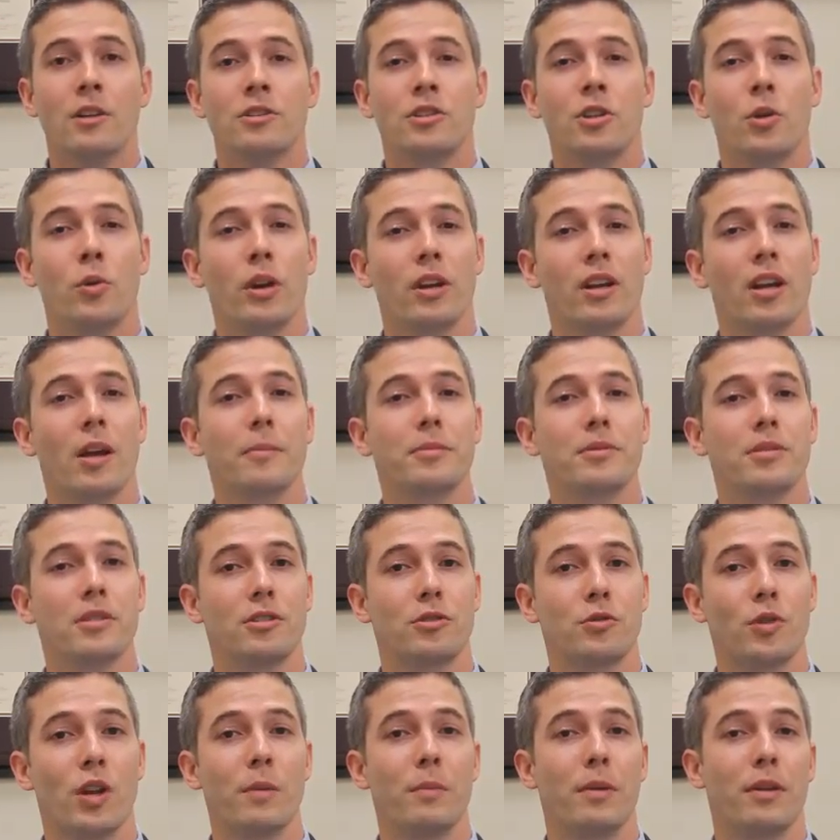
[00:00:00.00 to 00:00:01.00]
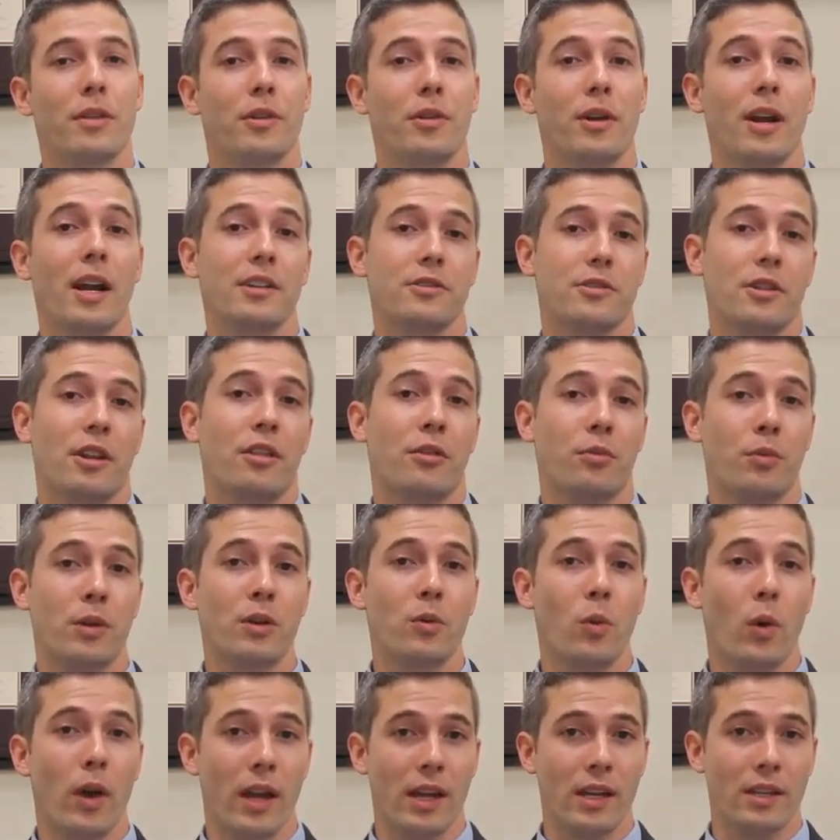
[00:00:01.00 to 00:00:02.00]
So when it comes to the treatment, there are actually
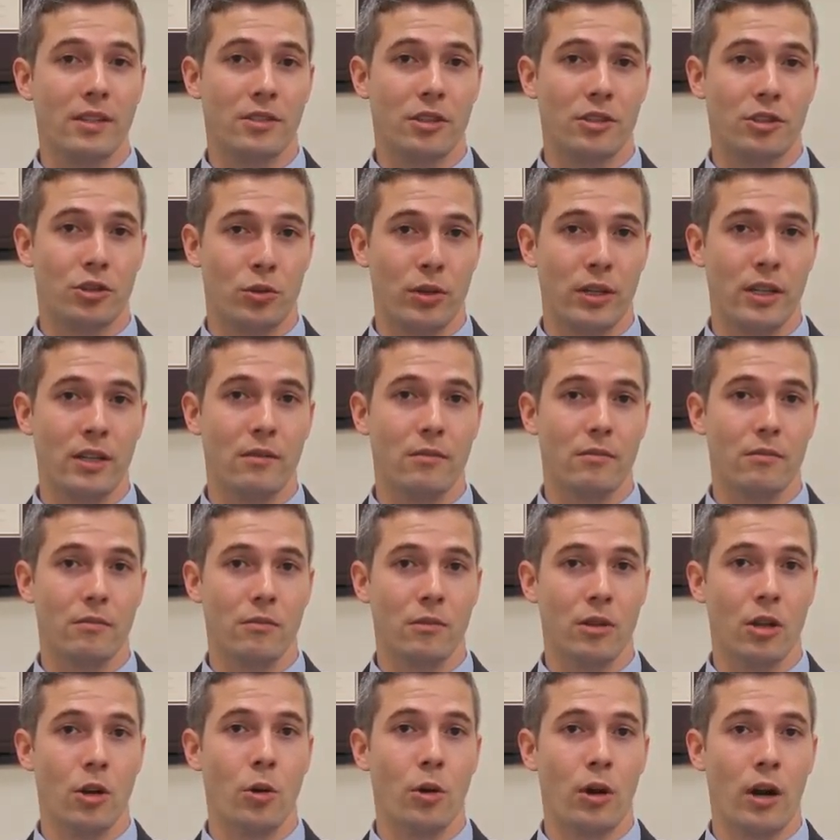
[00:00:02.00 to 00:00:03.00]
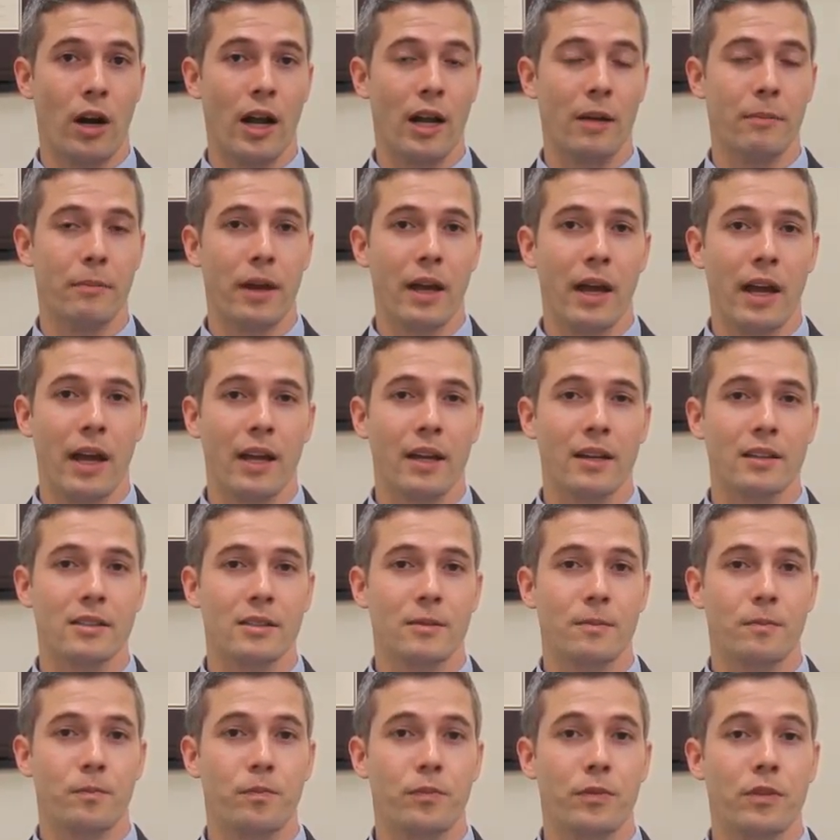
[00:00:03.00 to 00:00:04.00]
three ways to treat lower eye
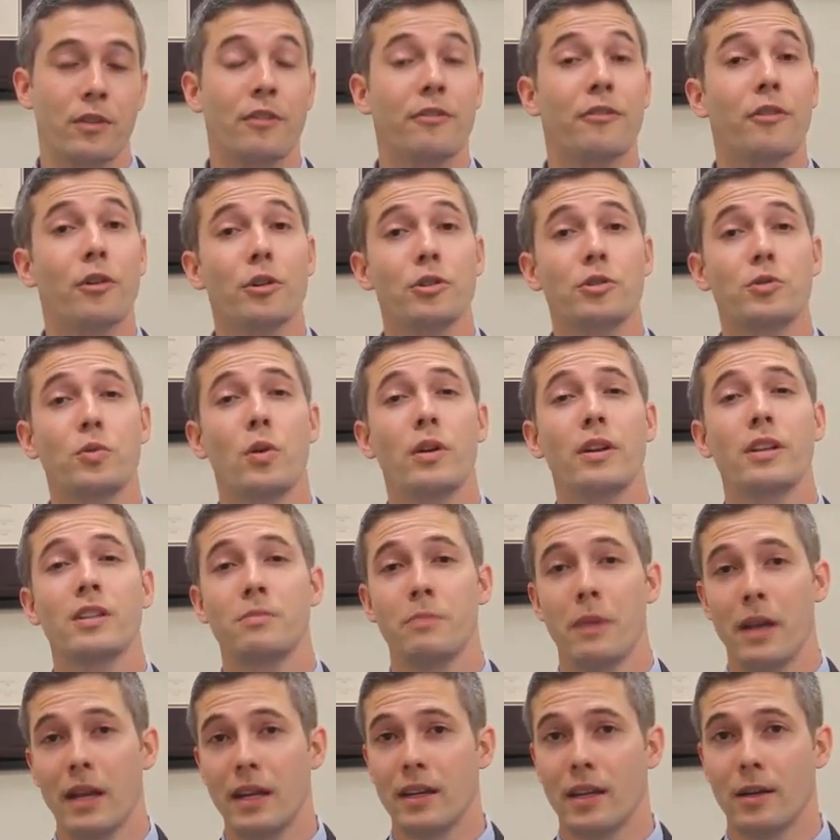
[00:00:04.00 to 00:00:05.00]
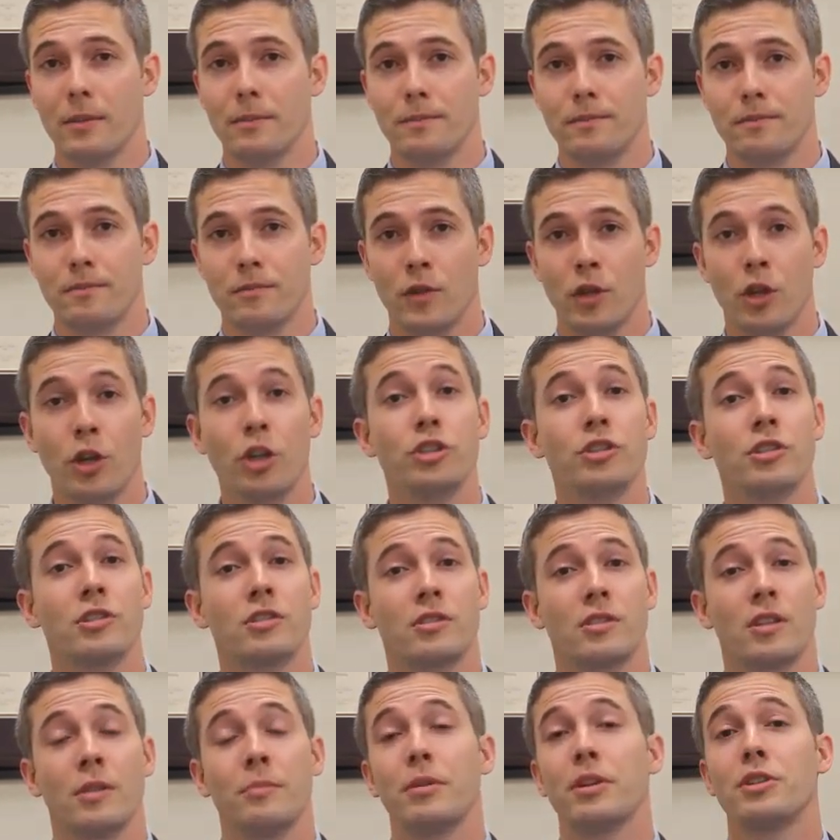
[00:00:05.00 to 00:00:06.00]
bags. The first one is makeup. You can
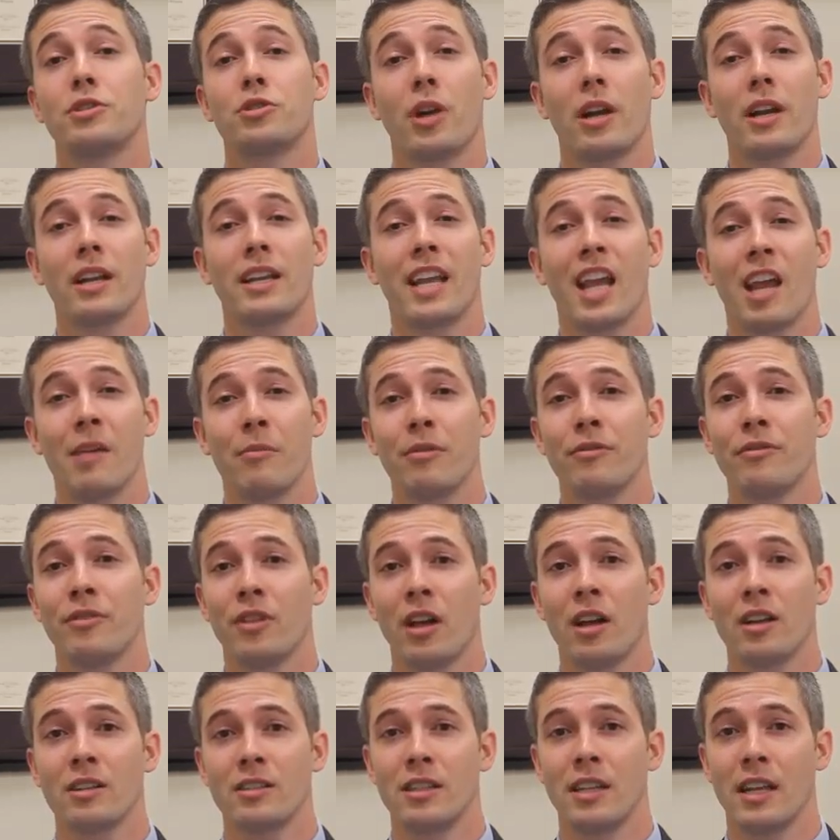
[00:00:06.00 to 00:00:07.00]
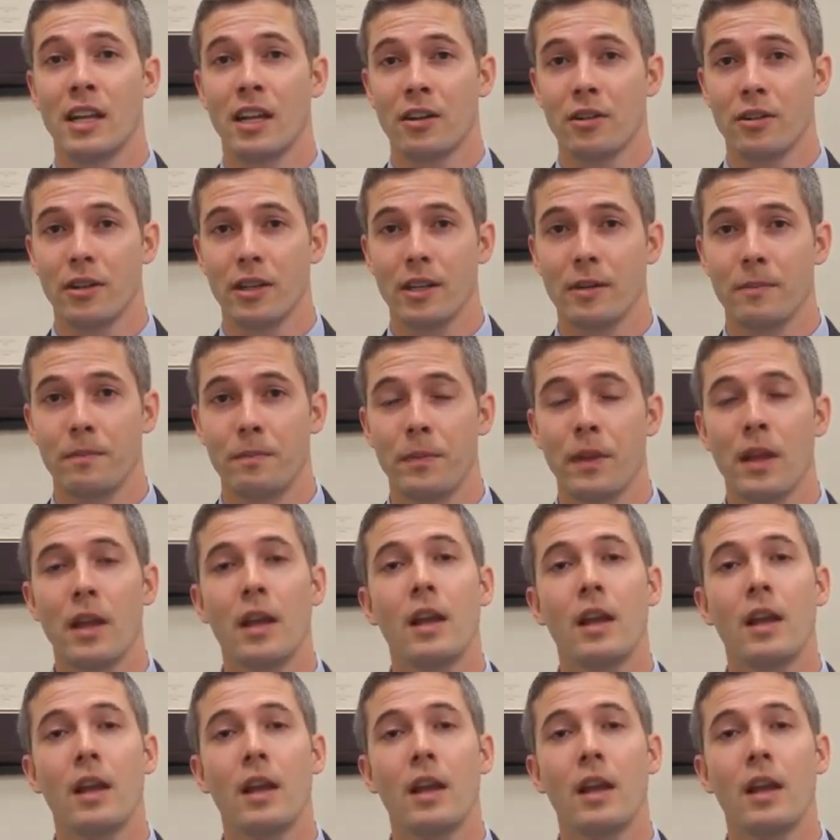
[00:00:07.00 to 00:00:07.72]
just simply try to camouflage the area.